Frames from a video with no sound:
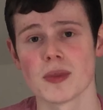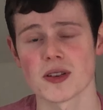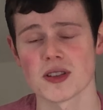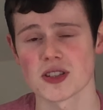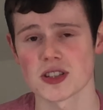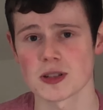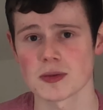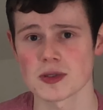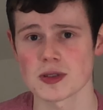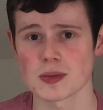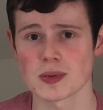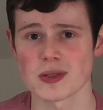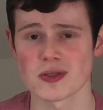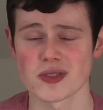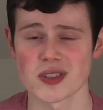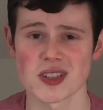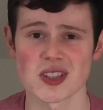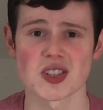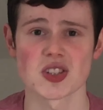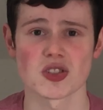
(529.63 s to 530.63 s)
they seem to be
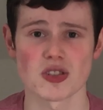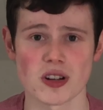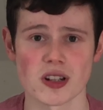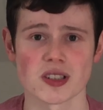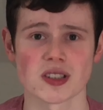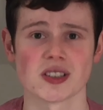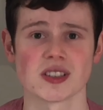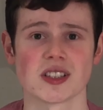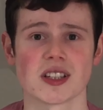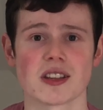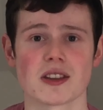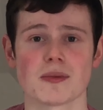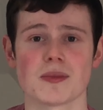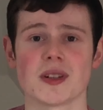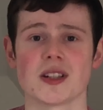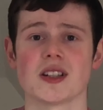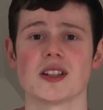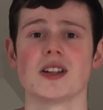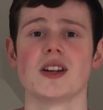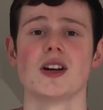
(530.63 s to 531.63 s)
really struggling at the
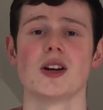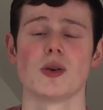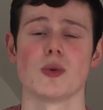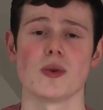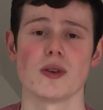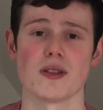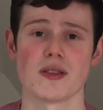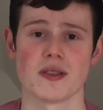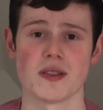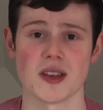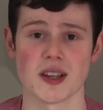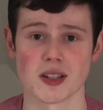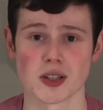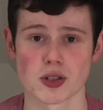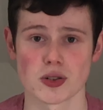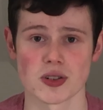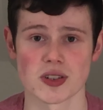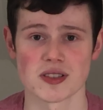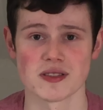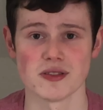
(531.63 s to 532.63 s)
minute with the
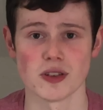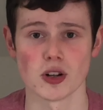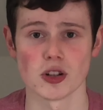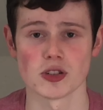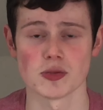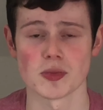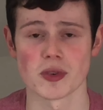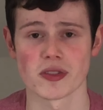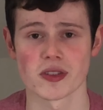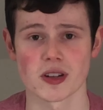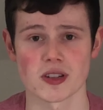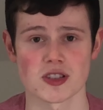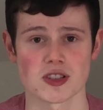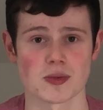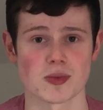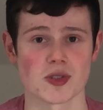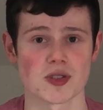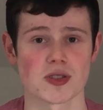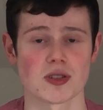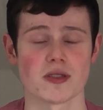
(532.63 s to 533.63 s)
increased volume of
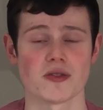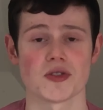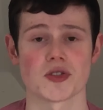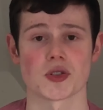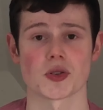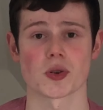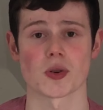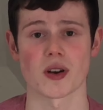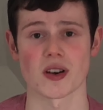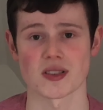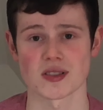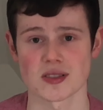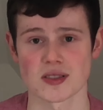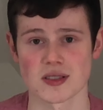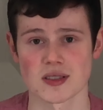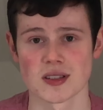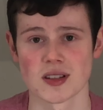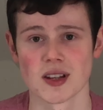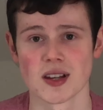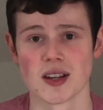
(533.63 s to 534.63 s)
customer service
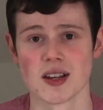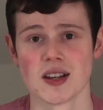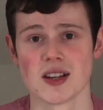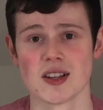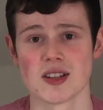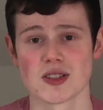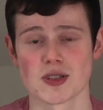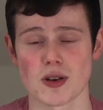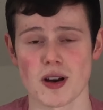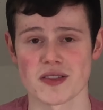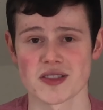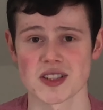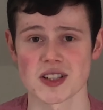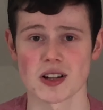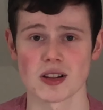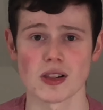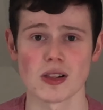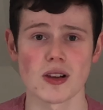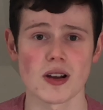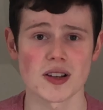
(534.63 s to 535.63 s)
requests. So I've seen a
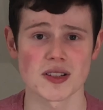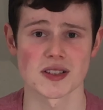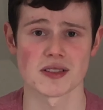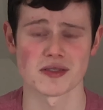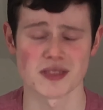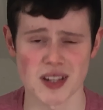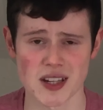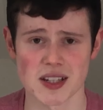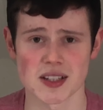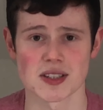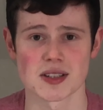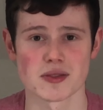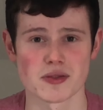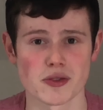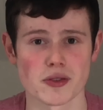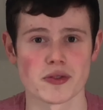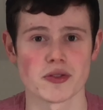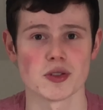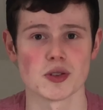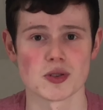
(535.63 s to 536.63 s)
lot of negative
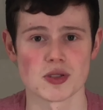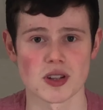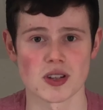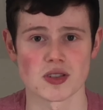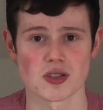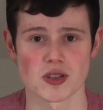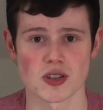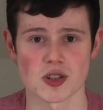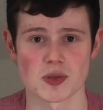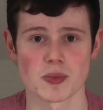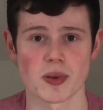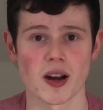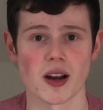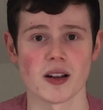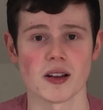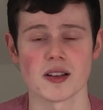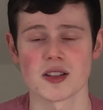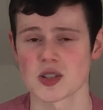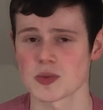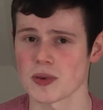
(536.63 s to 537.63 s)
reviews on
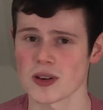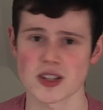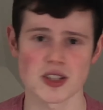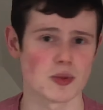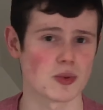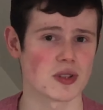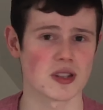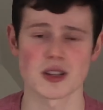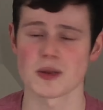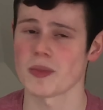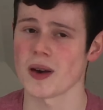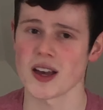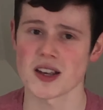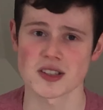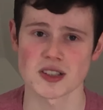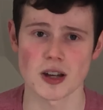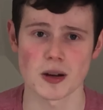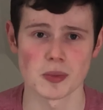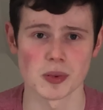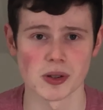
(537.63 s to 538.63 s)
Trustpilot, especially within the
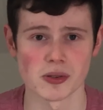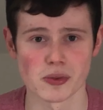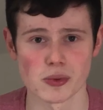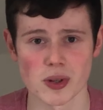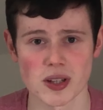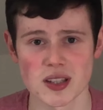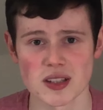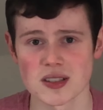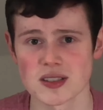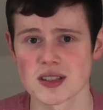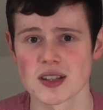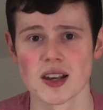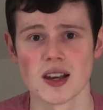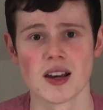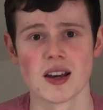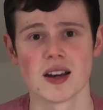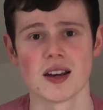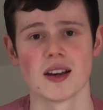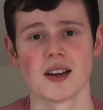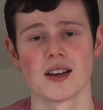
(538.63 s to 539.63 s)
past couple of weeks,
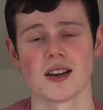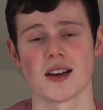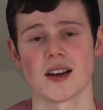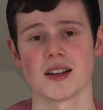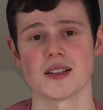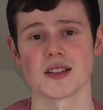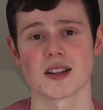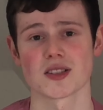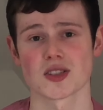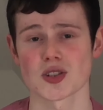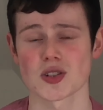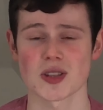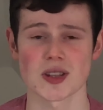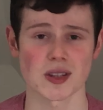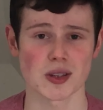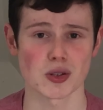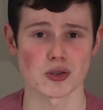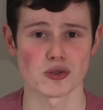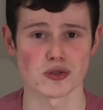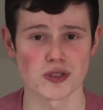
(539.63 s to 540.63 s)
and I just think
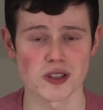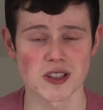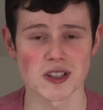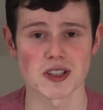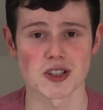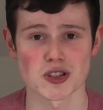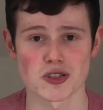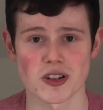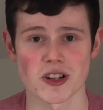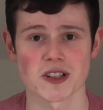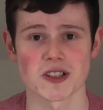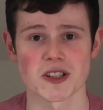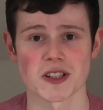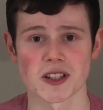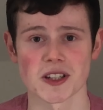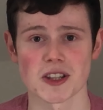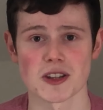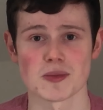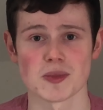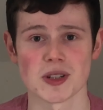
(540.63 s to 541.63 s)
they're really struggling
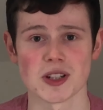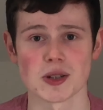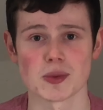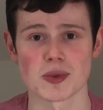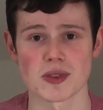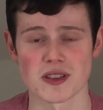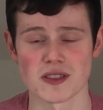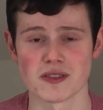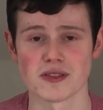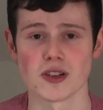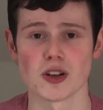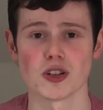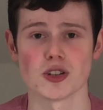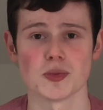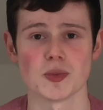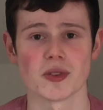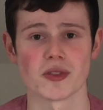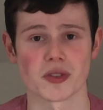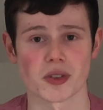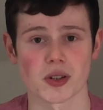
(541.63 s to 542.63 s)
at the minute with the
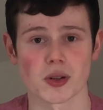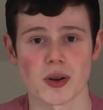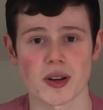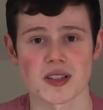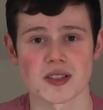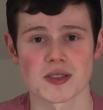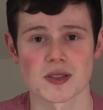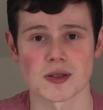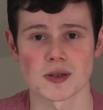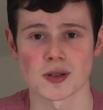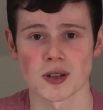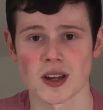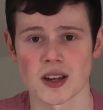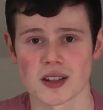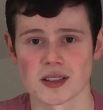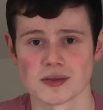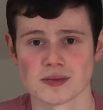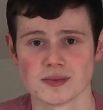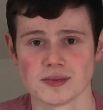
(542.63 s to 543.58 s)
volume of requests they're getting.